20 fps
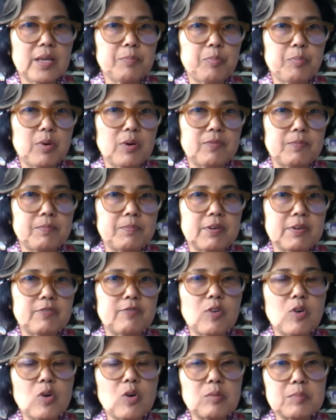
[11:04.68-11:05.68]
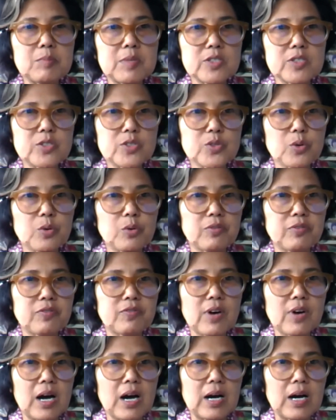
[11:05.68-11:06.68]
their performance so
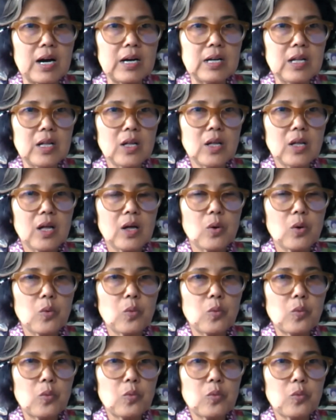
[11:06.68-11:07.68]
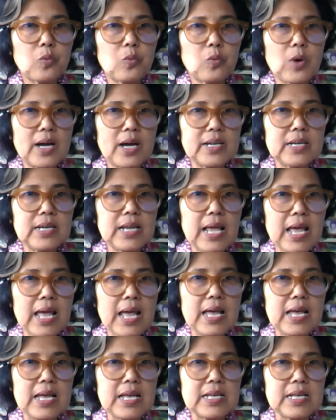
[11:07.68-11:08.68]
far, one
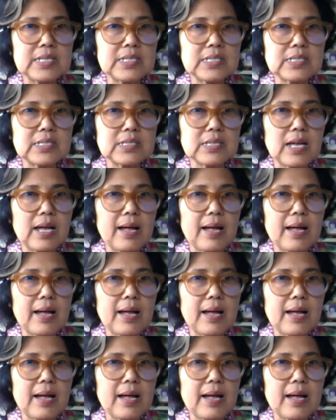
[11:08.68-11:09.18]
has